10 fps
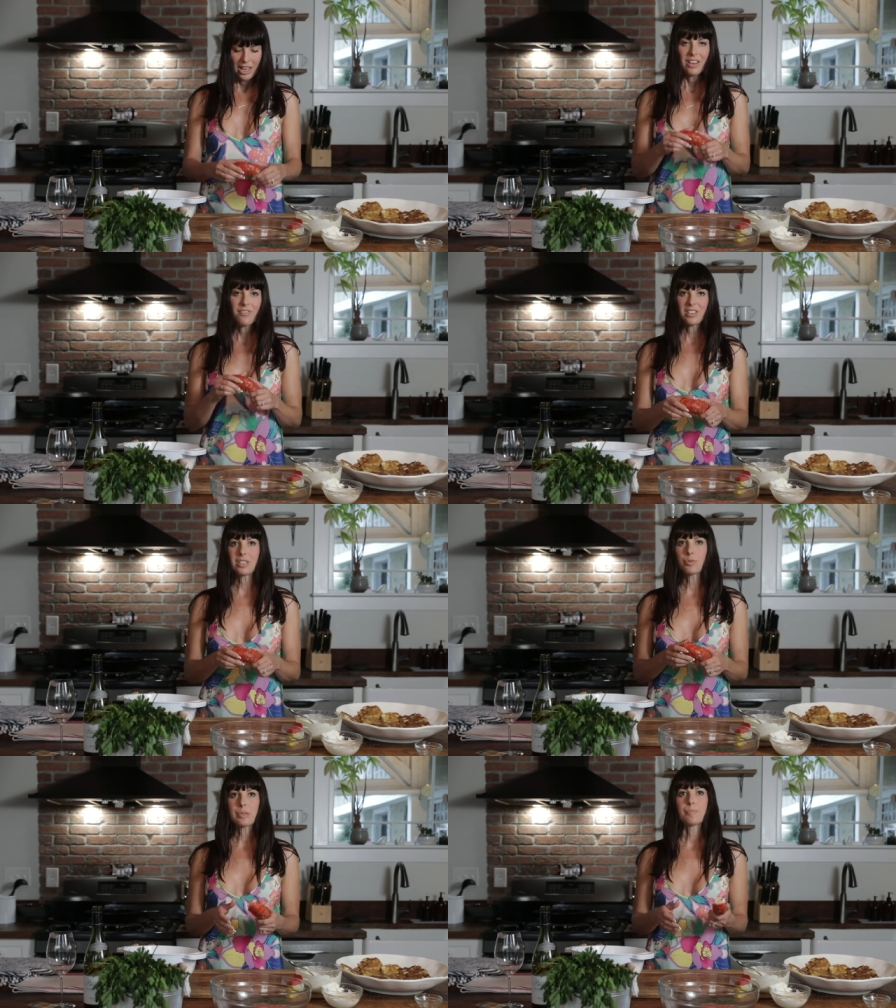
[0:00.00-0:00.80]
If
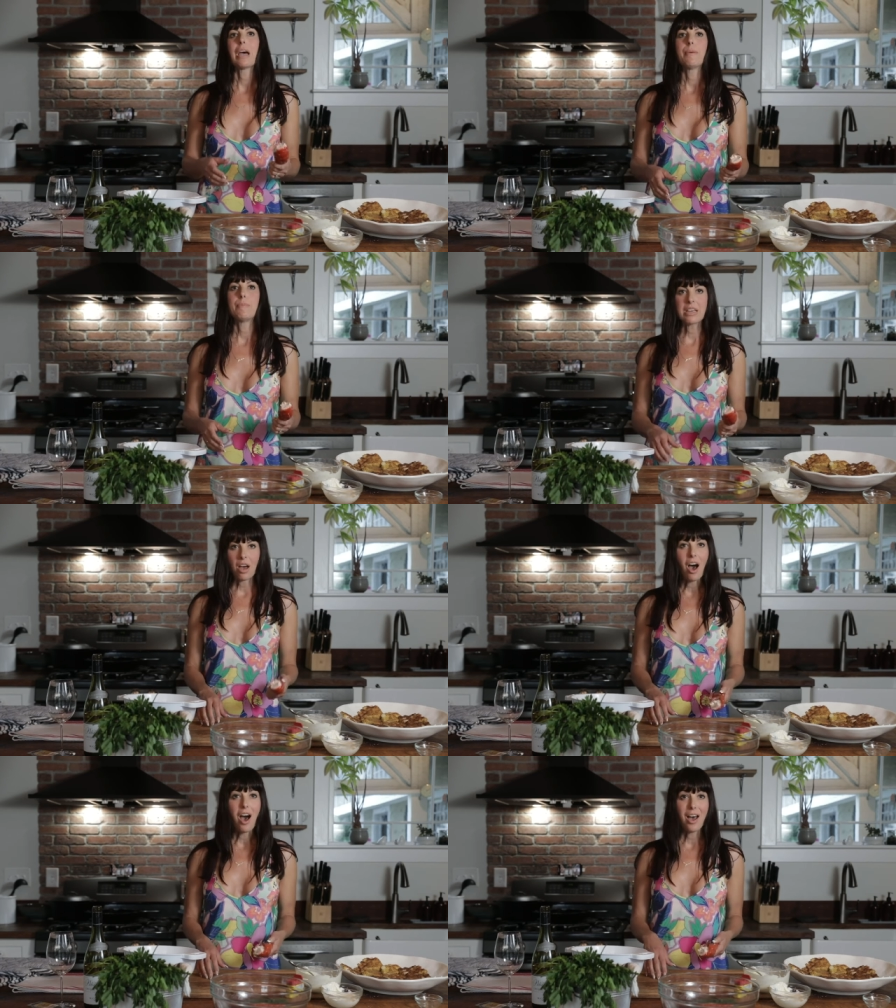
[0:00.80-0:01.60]
this was piping
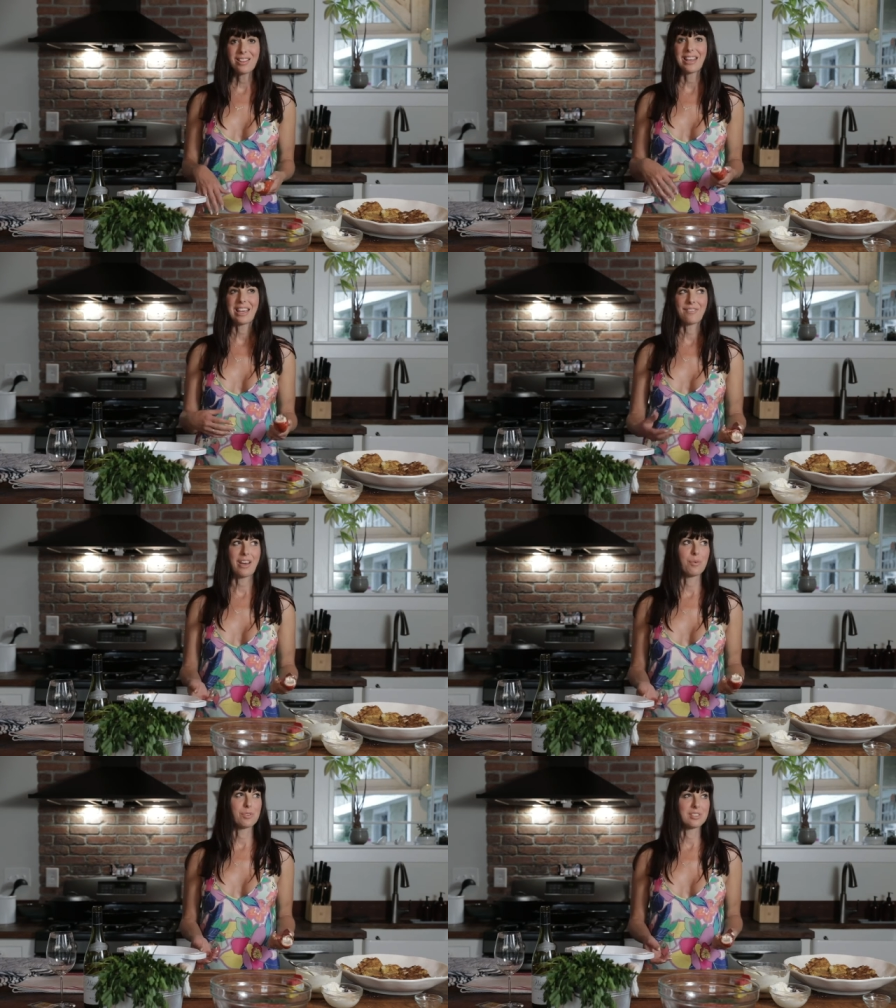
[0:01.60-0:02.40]
hot, like if
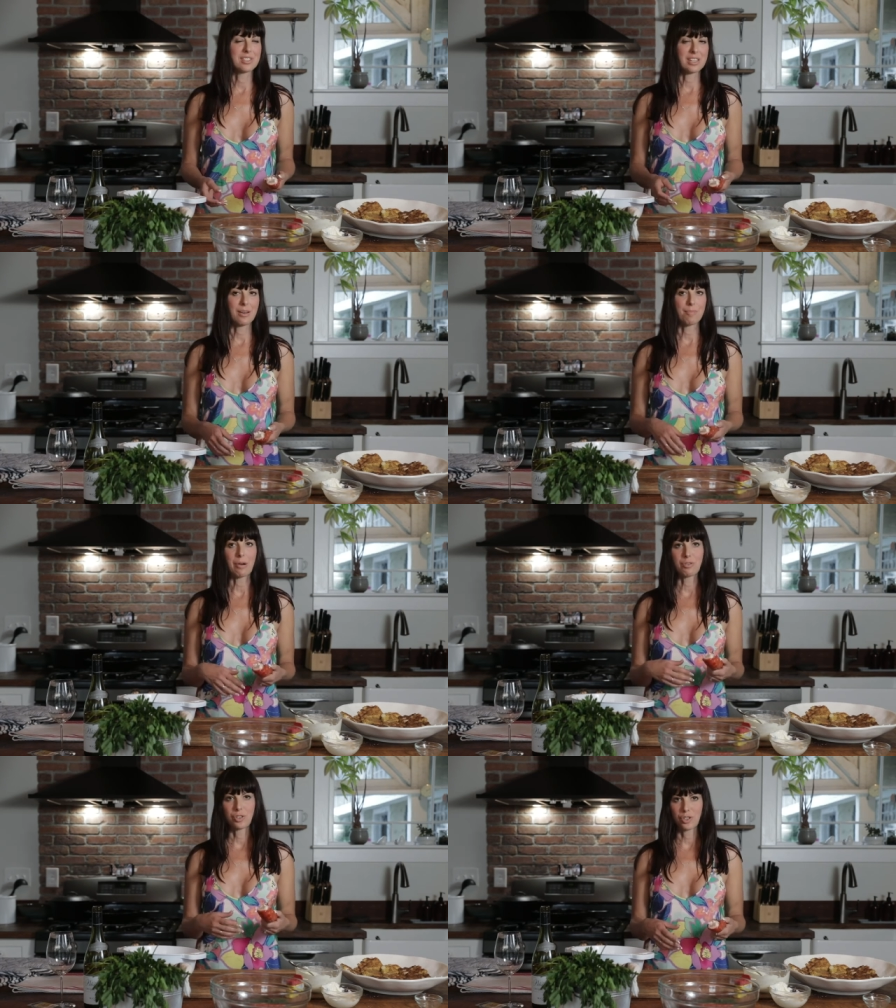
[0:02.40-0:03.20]
I was
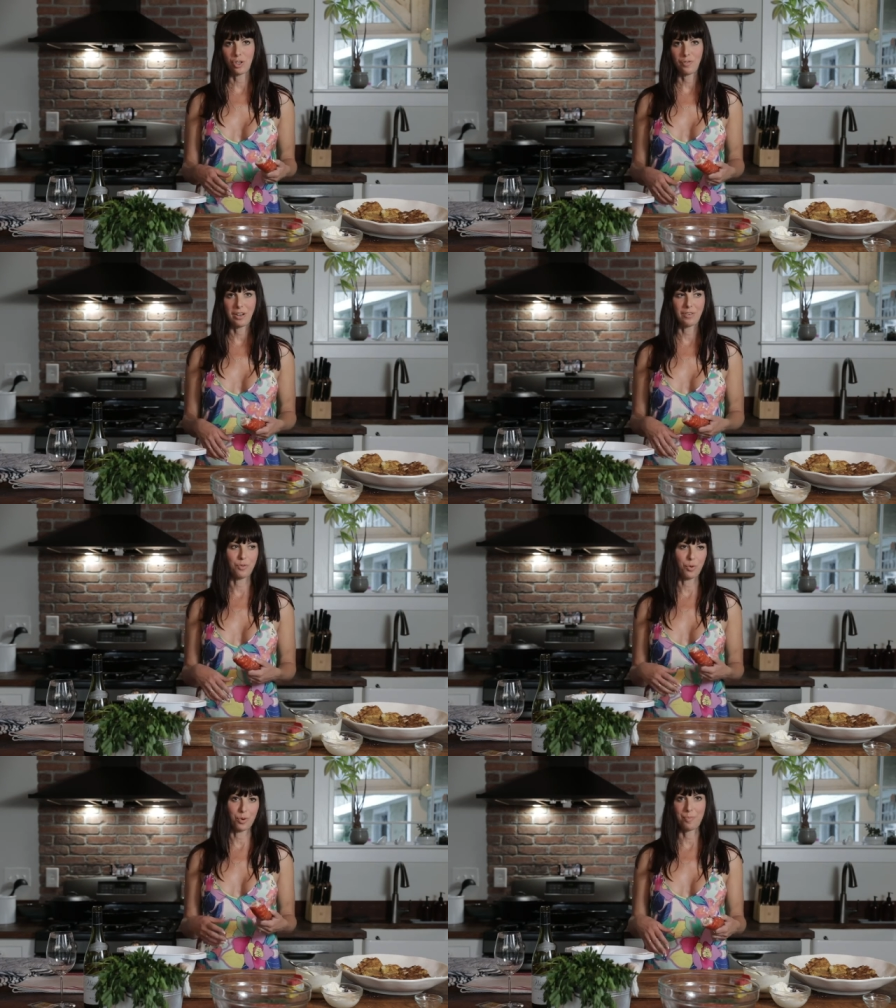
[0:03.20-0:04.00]
about to serve it
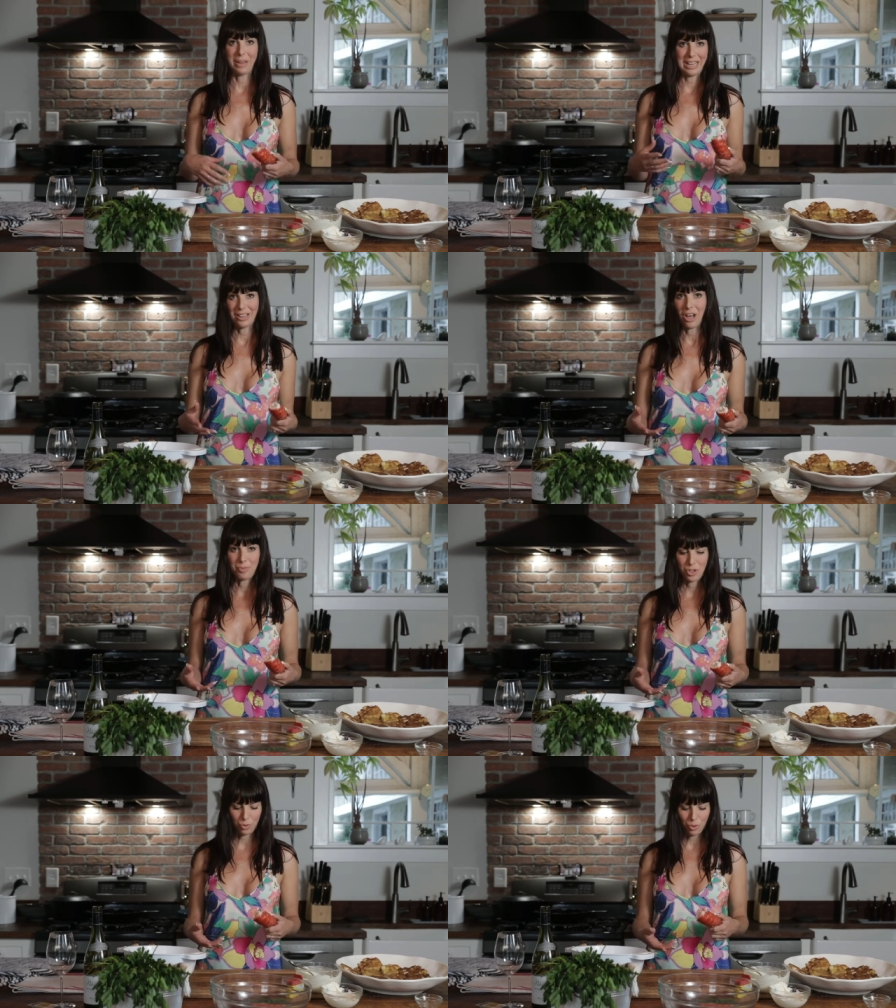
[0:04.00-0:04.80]
for making
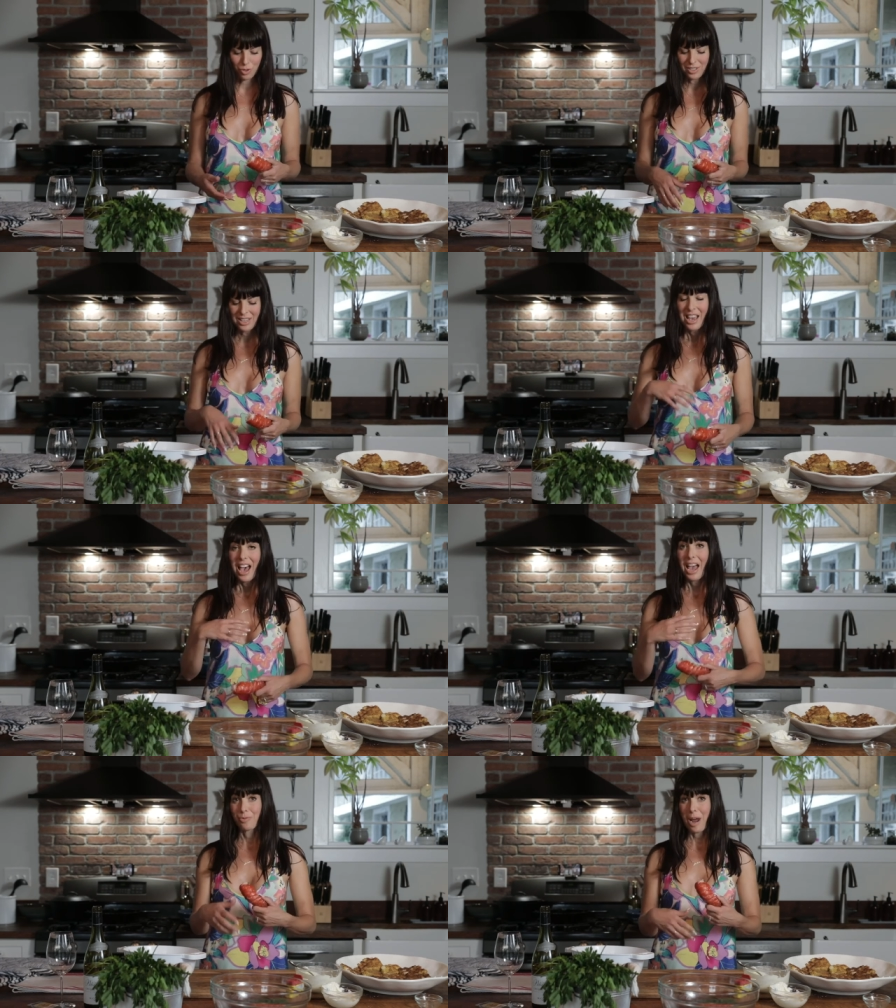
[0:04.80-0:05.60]
lobster rolls,
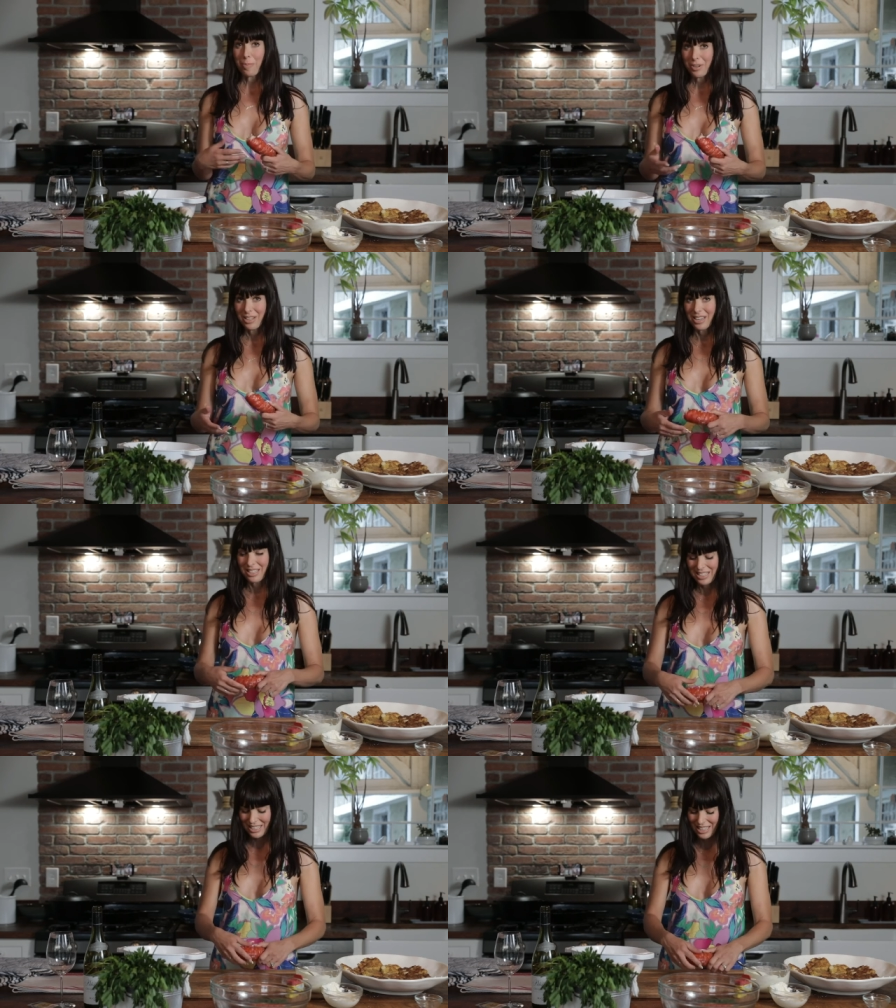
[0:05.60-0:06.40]
I'd wrap it in a
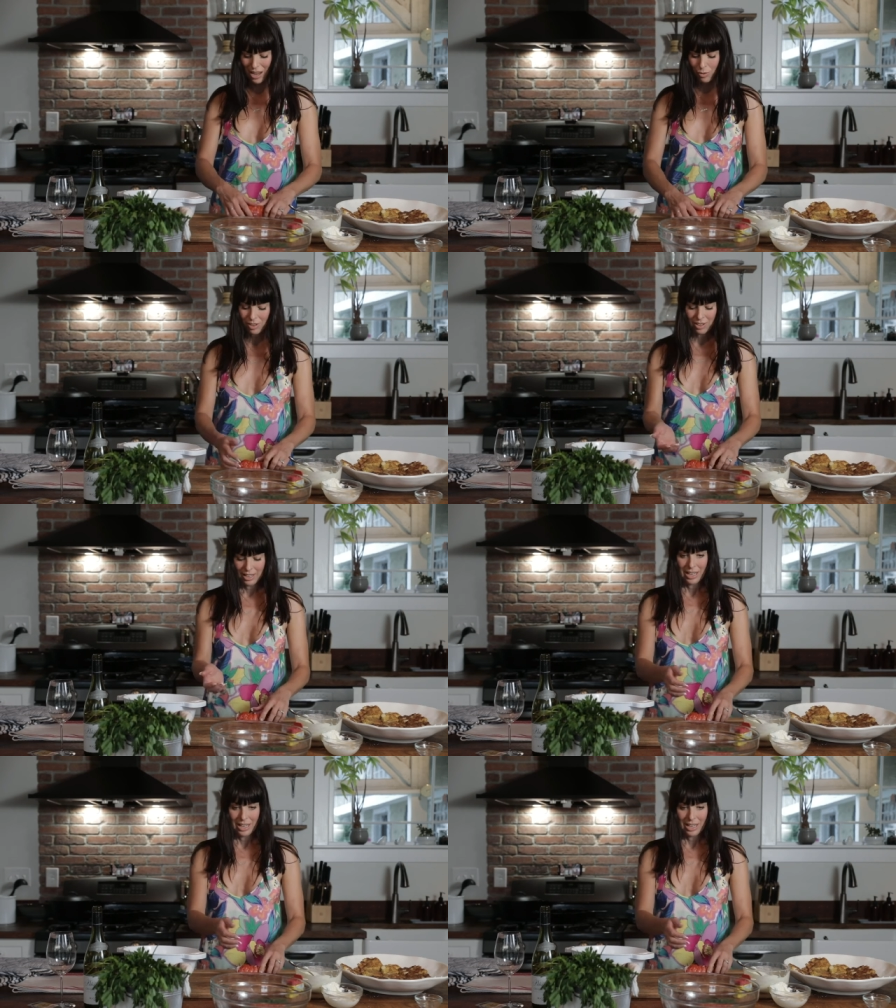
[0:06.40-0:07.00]
tea towel,